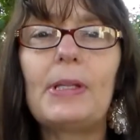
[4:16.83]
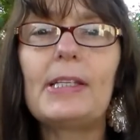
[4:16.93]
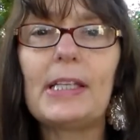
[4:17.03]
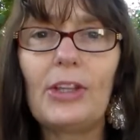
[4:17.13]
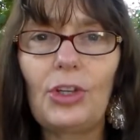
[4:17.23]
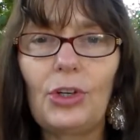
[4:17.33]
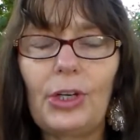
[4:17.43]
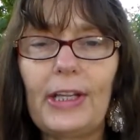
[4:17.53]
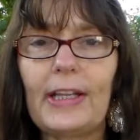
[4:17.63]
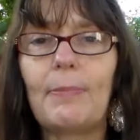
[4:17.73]
but see the
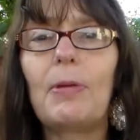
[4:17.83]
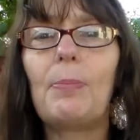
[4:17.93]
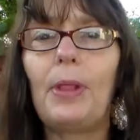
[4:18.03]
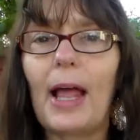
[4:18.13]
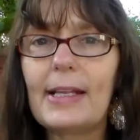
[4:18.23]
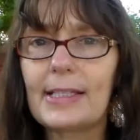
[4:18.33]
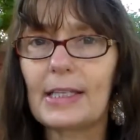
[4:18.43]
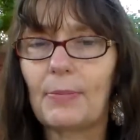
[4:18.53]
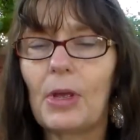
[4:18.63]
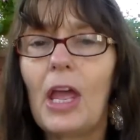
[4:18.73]
good in them and bless
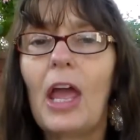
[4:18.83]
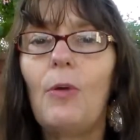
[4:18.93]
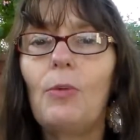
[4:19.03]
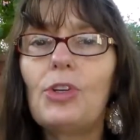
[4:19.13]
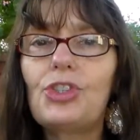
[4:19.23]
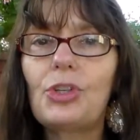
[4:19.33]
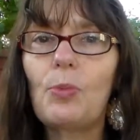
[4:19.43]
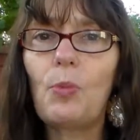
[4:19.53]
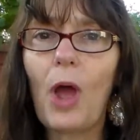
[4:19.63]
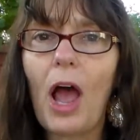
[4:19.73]
them and wish
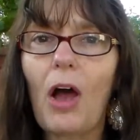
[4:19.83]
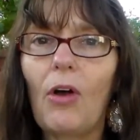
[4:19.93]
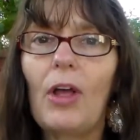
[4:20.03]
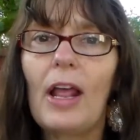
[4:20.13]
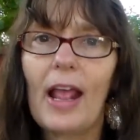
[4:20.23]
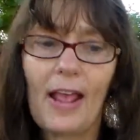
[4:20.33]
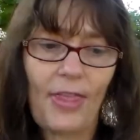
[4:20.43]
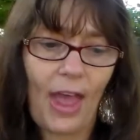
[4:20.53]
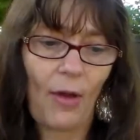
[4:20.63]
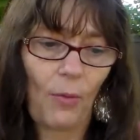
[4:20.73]
them well
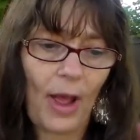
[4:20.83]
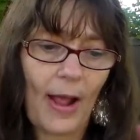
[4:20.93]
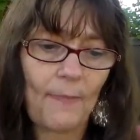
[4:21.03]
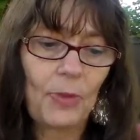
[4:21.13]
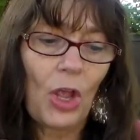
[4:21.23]
in that way